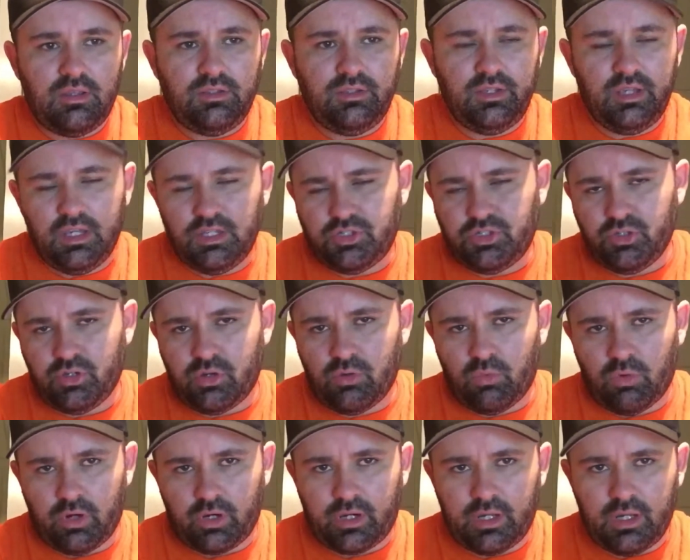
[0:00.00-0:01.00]
Yes, you
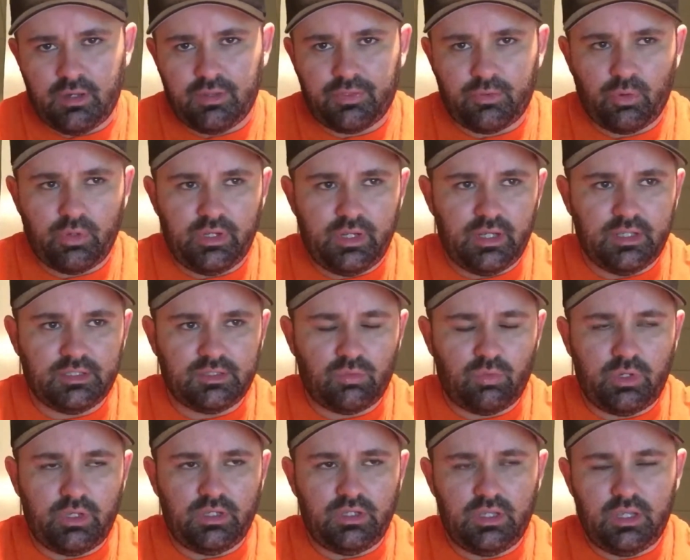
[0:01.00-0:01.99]
can work out three days a
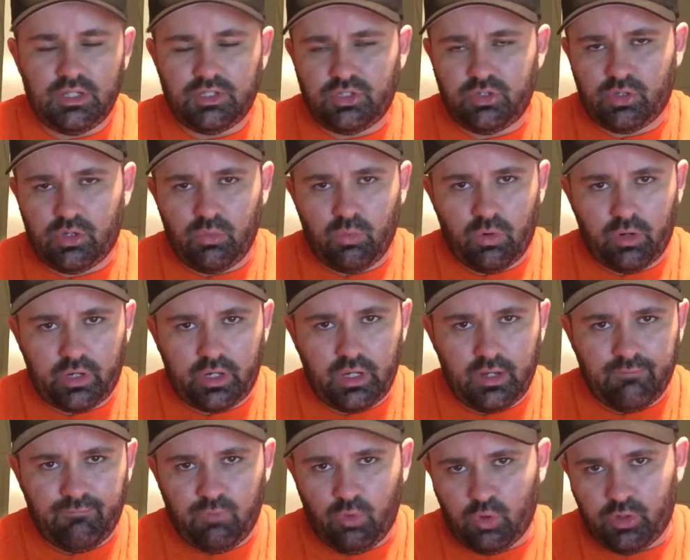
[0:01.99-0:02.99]
week. Yes, you can work
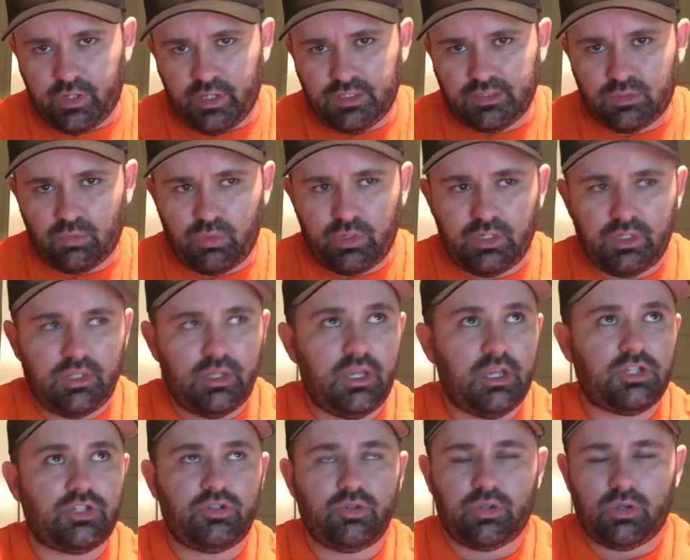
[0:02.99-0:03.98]
out four days a week.
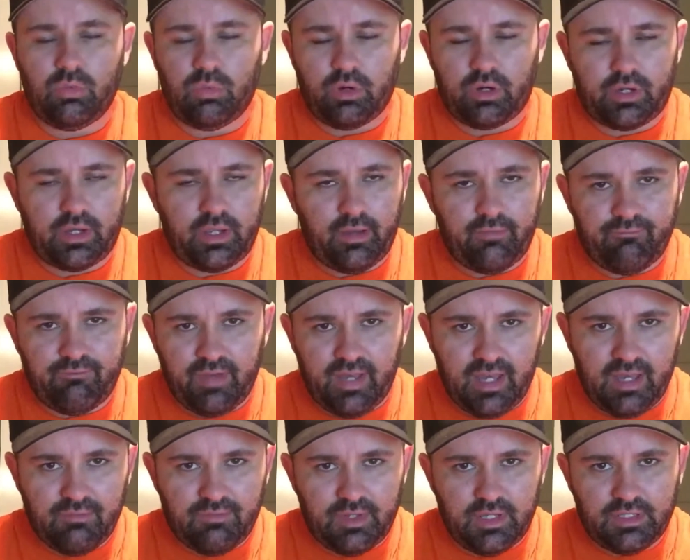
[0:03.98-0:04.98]
Yes, you can work out
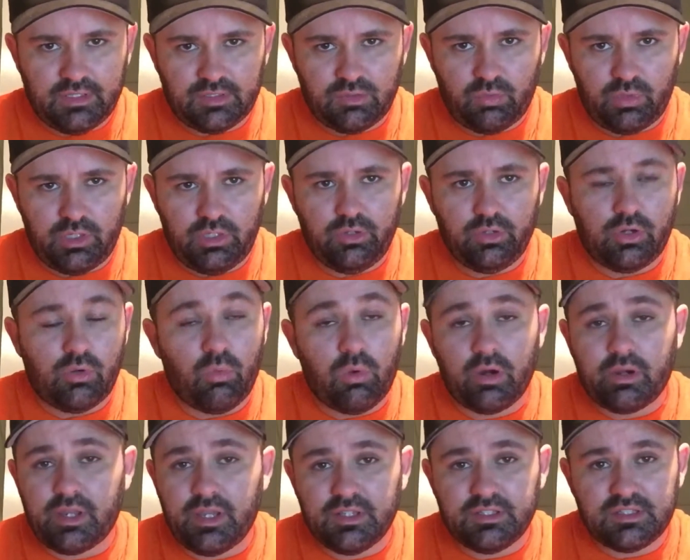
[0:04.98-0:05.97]
five days a week. You can
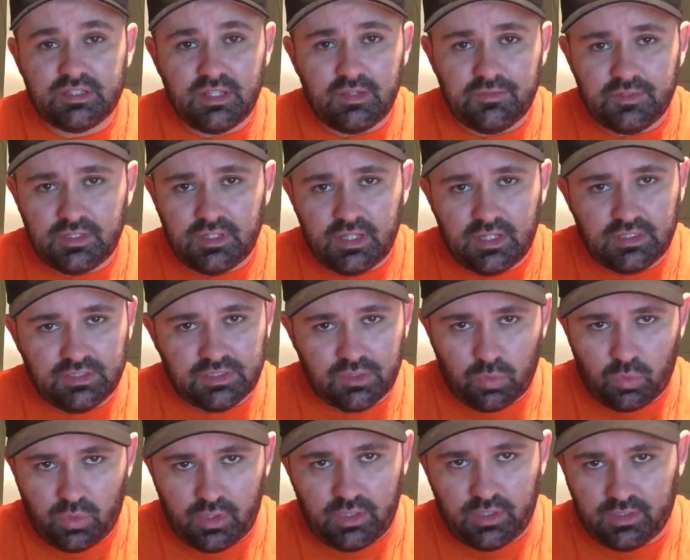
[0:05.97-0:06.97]
work out seven days
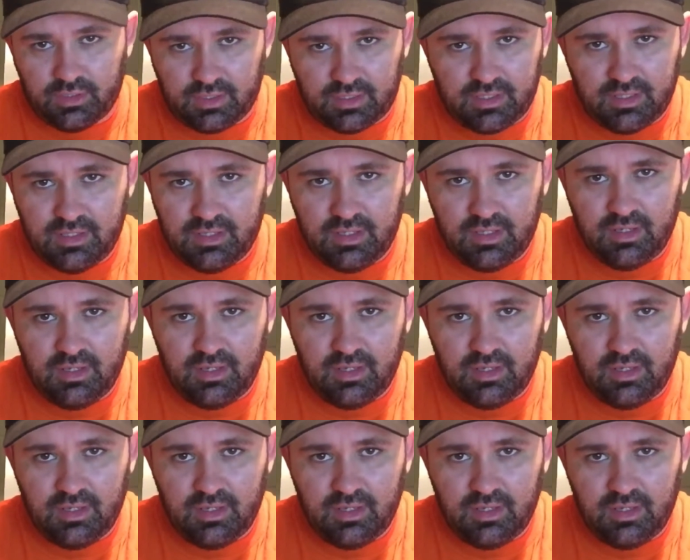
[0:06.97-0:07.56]
a week.